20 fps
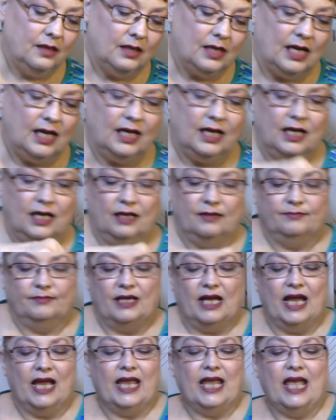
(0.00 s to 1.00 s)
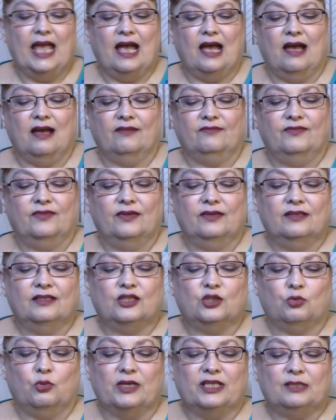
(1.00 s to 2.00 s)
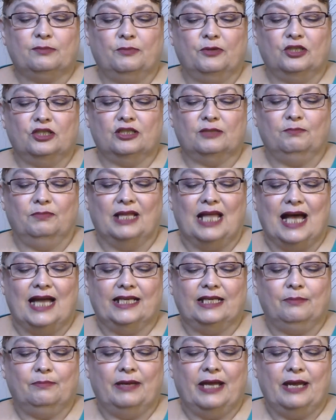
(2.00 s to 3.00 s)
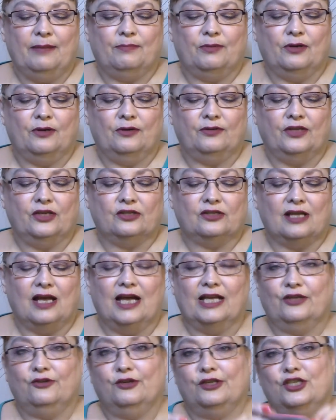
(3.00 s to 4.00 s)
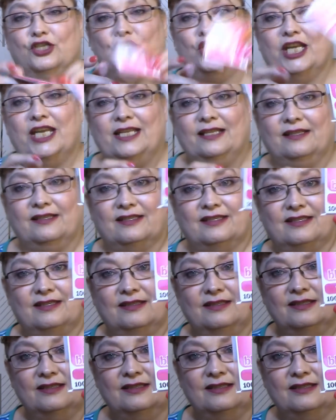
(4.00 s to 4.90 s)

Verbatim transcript: Uh, I have Swispers blotting paper. There's a hundred sheets.